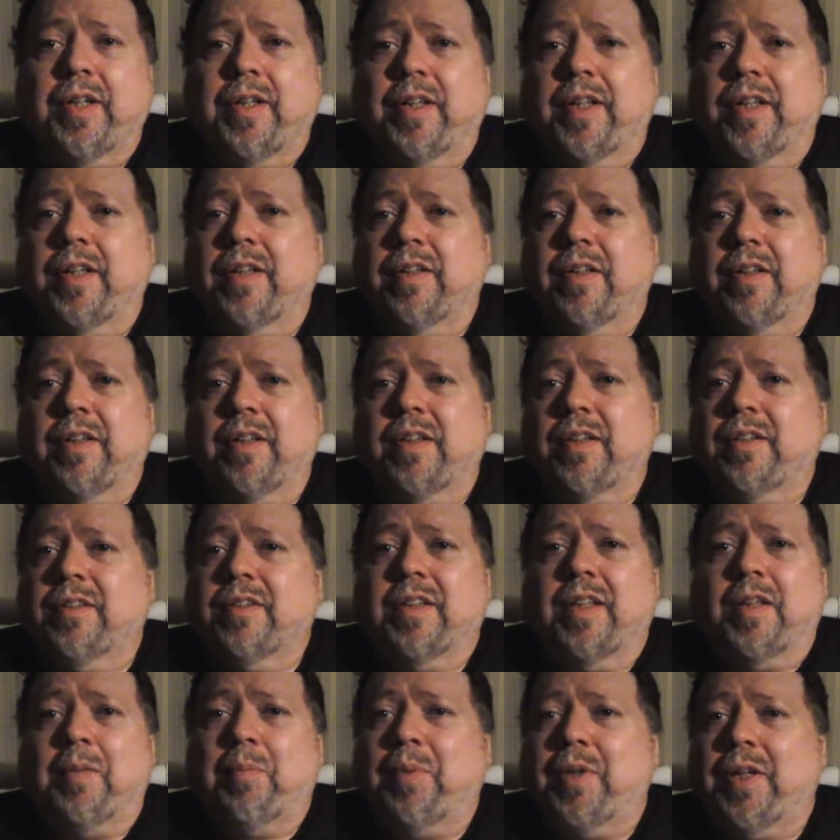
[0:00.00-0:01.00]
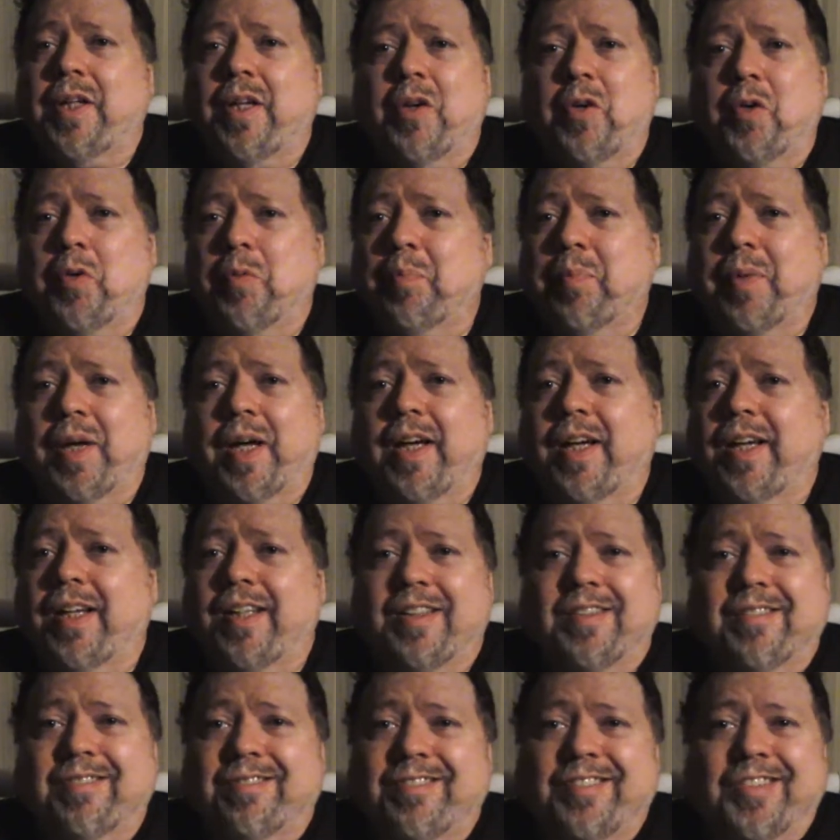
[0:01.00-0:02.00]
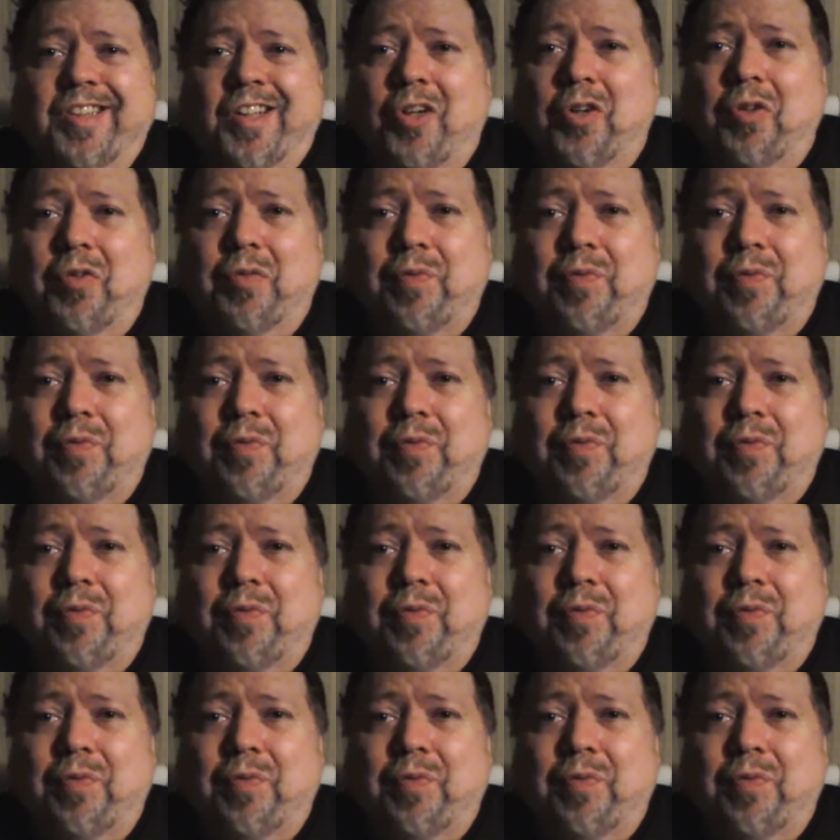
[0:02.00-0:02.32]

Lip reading: and they'd say be home by 4